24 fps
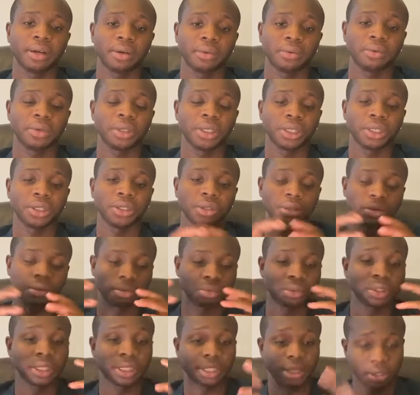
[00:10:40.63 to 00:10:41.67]
we
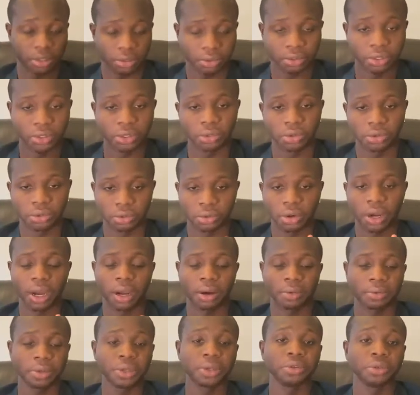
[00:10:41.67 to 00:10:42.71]
still do,
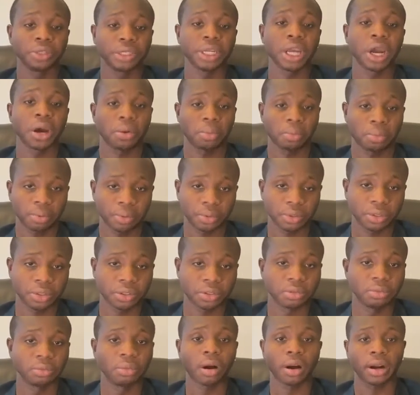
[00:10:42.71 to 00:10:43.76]
we use Yelp
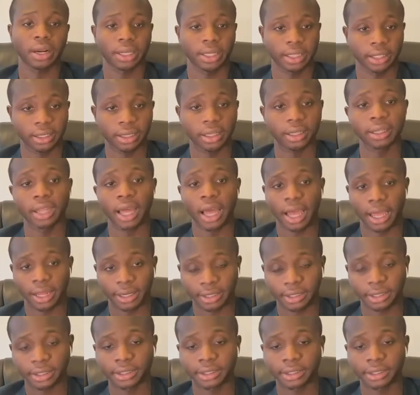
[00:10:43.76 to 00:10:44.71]
to market a lot.